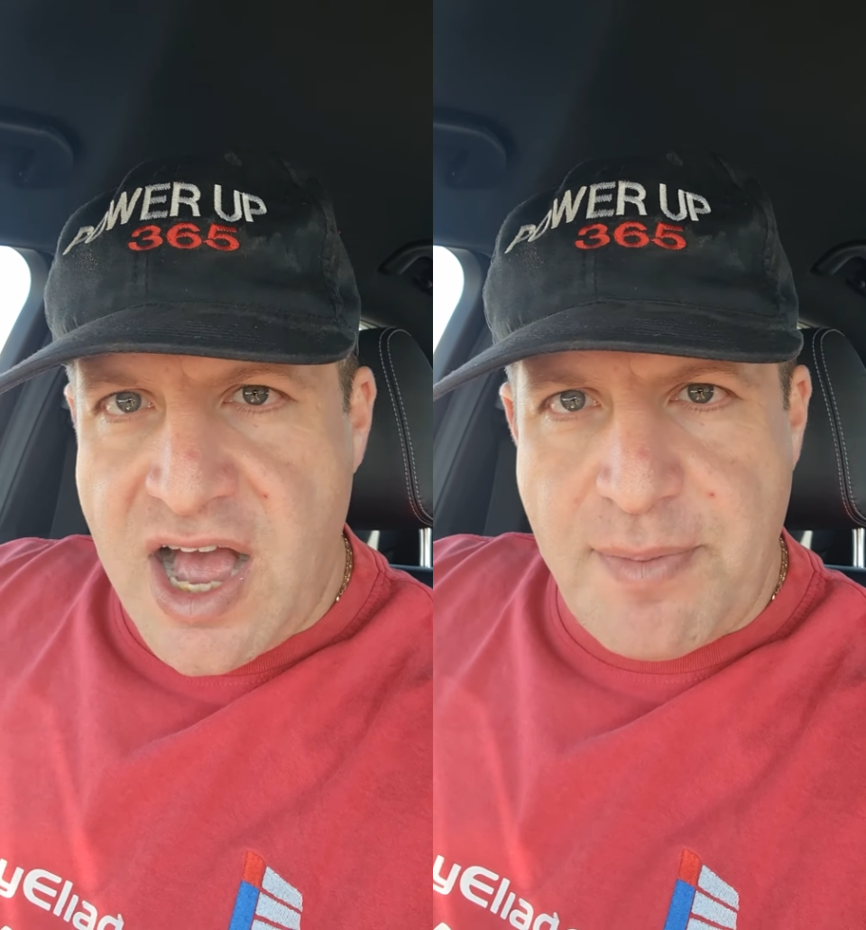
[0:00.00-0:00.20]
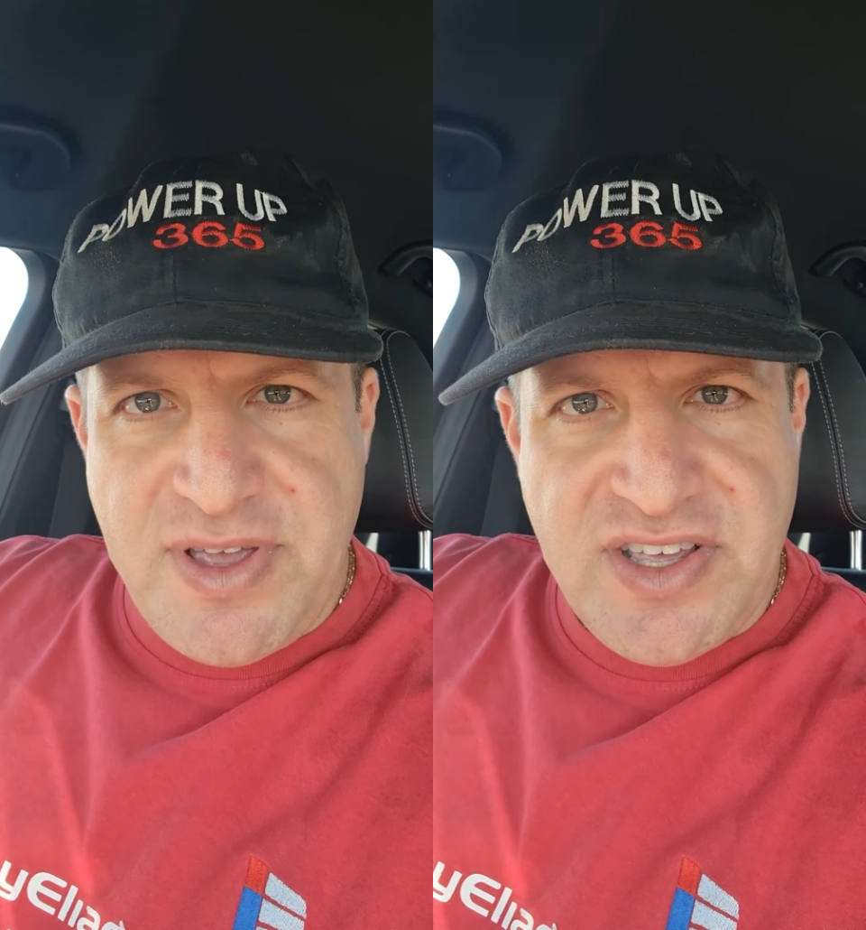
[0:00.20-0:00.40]

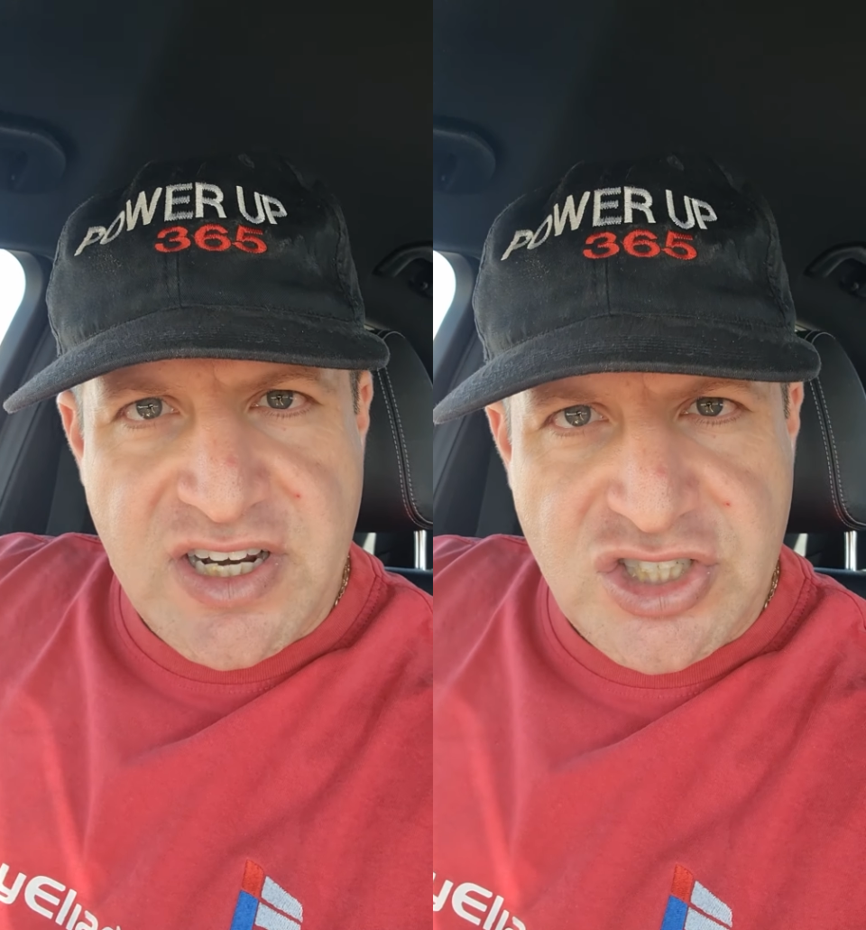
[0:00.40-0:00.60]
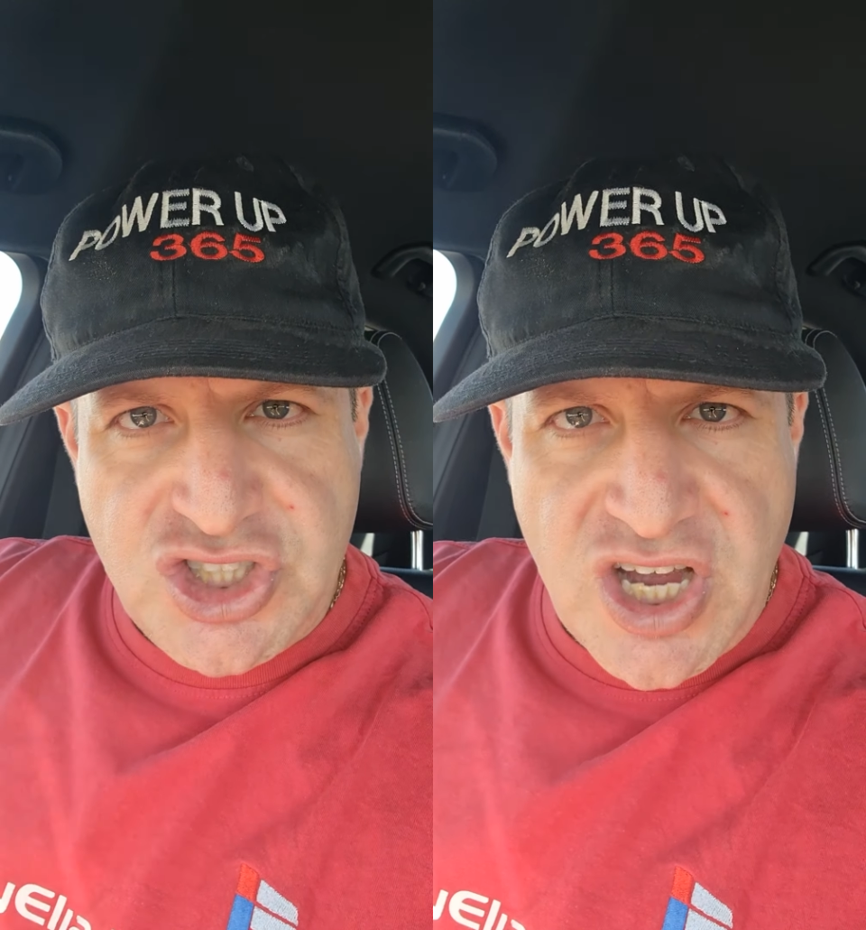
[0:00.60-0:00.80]
i'm either
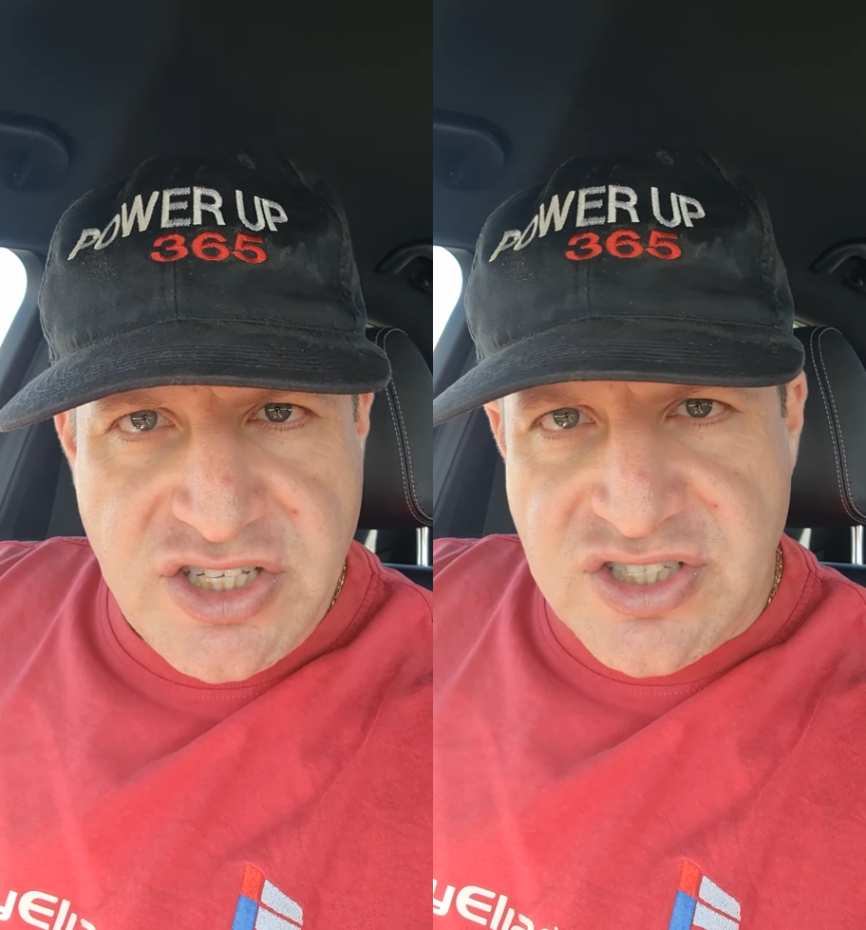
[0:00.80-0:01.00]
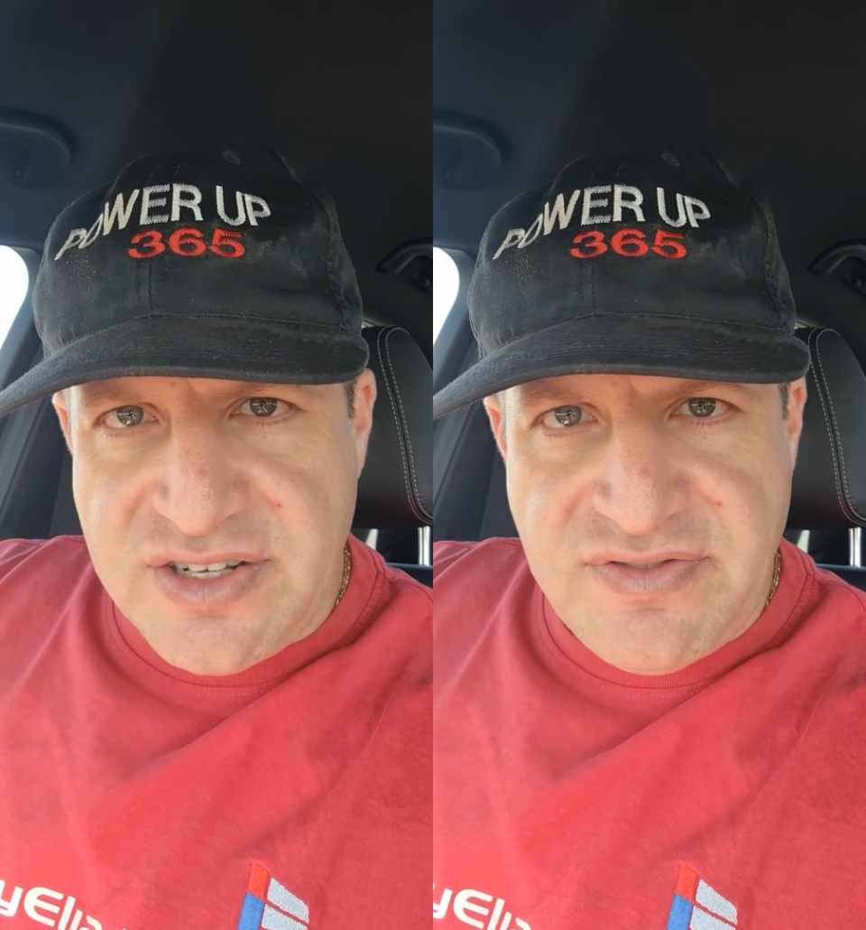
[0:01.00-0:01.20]
going to
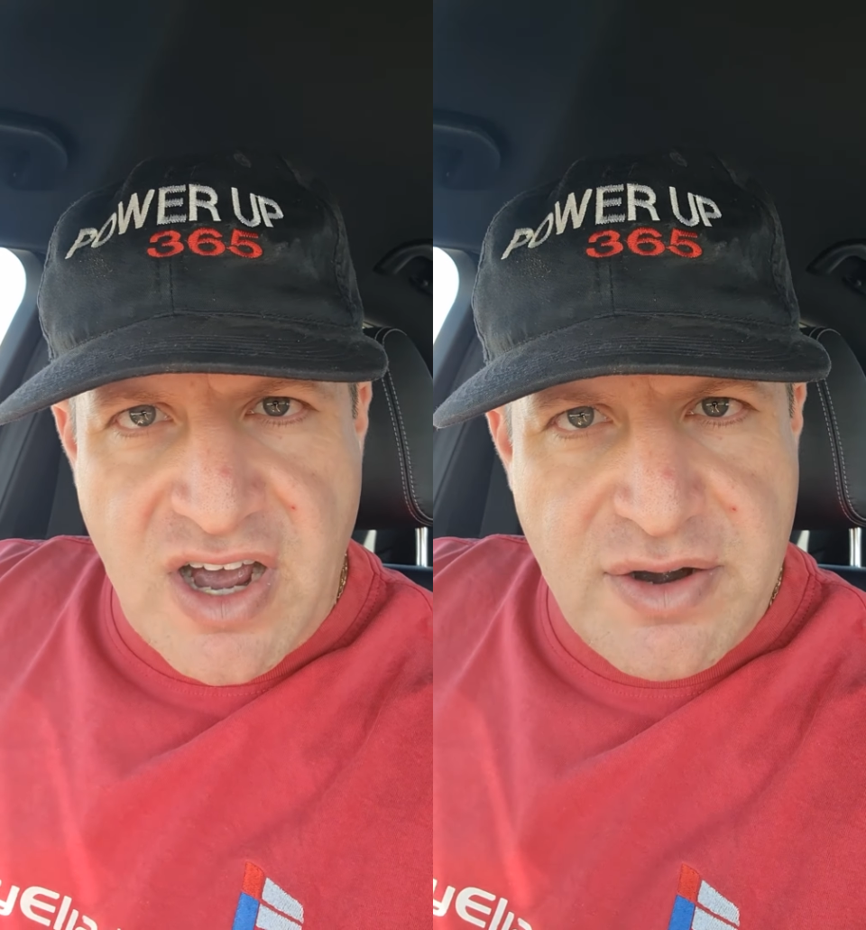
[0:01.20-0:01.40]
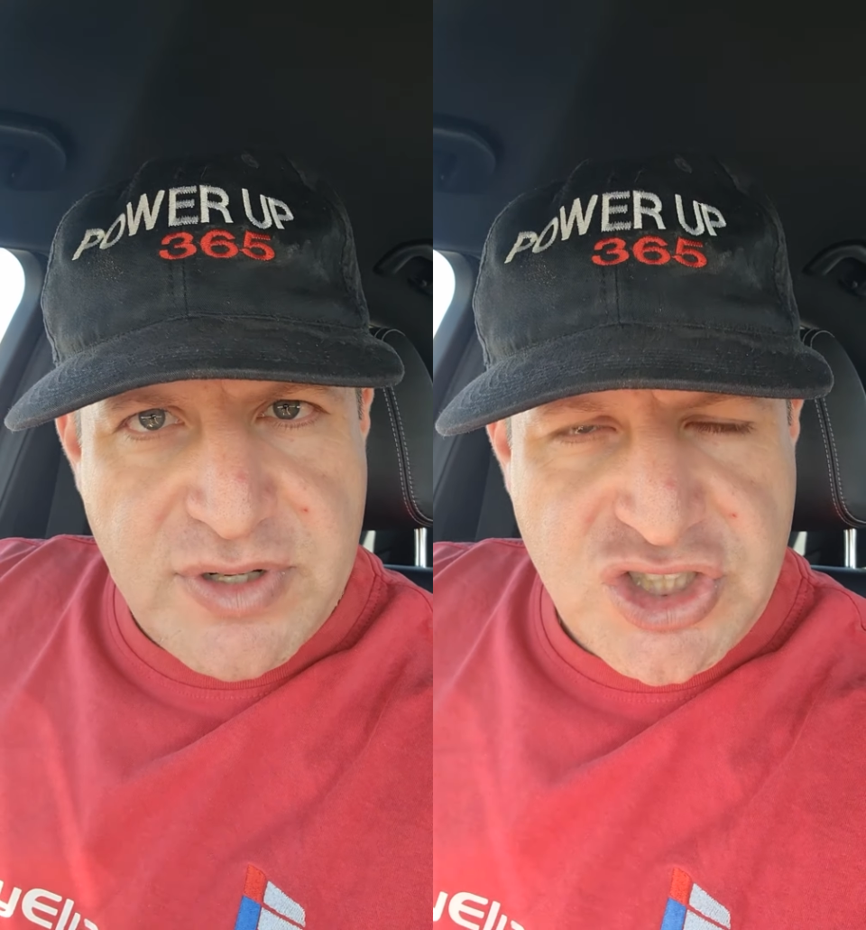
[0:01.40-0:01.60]
change the
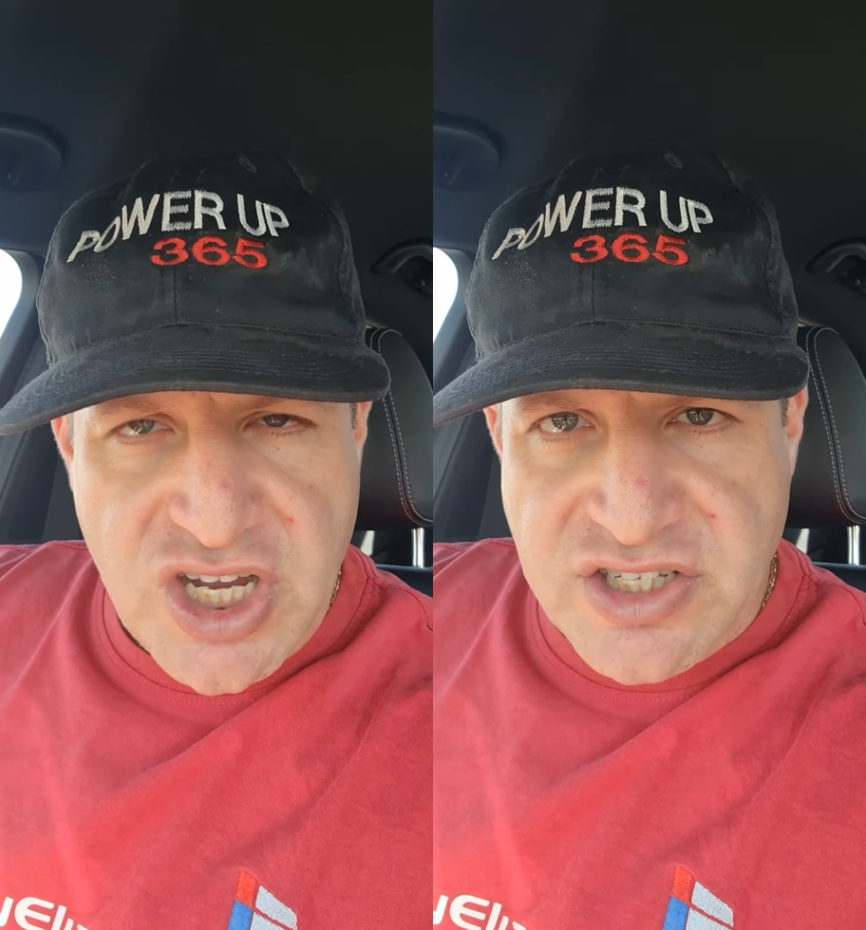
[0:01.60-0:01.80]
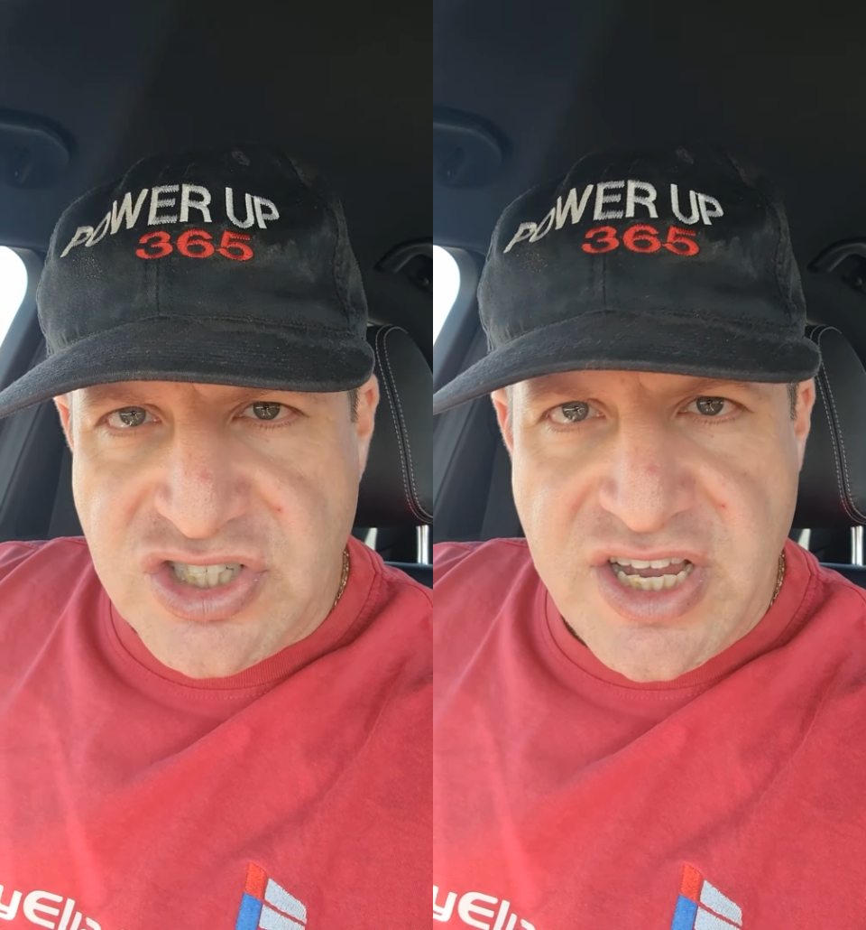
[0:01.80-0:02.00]
environment
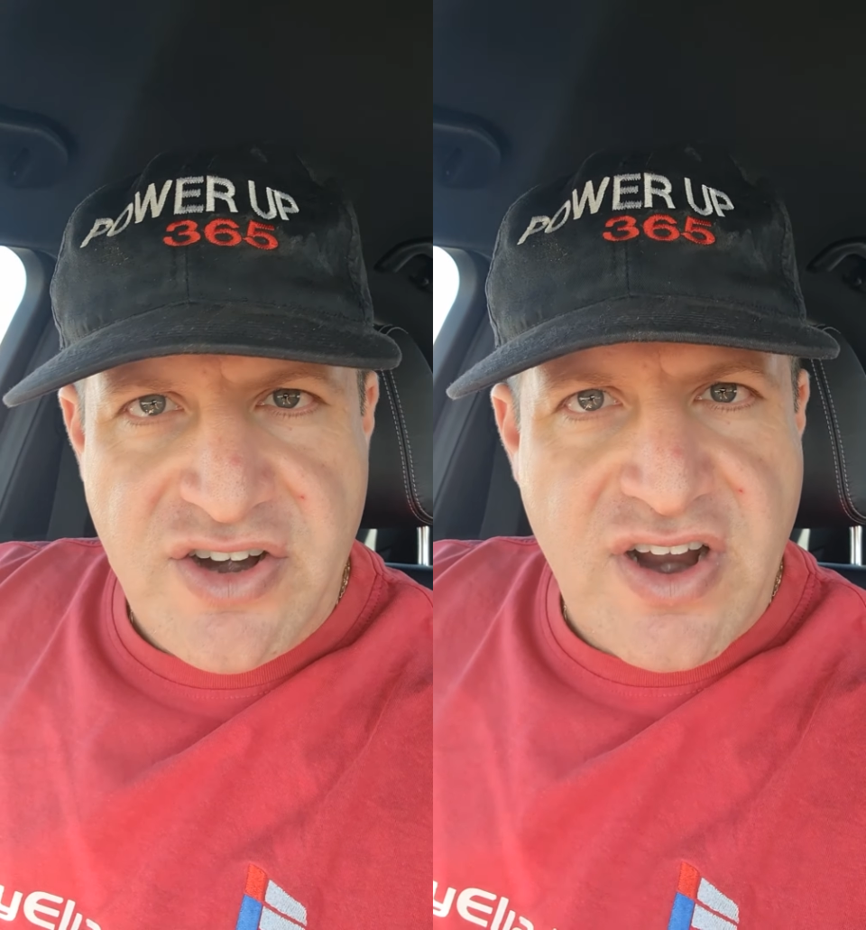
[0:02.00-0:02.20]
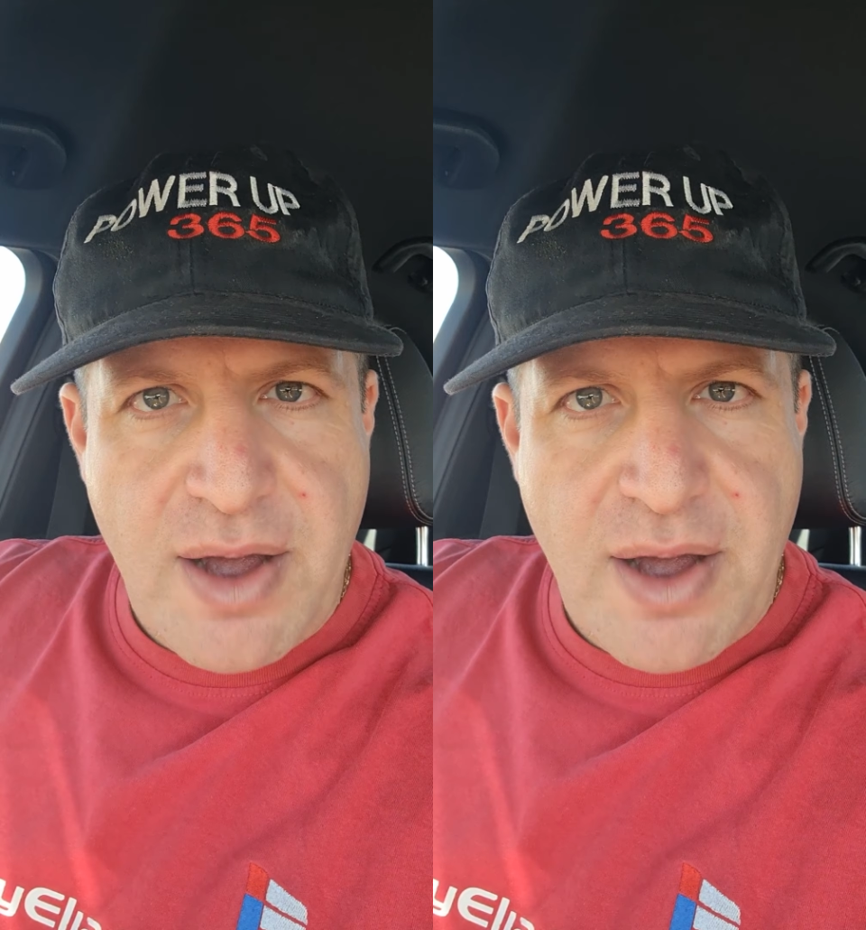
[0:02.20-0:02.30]
change the area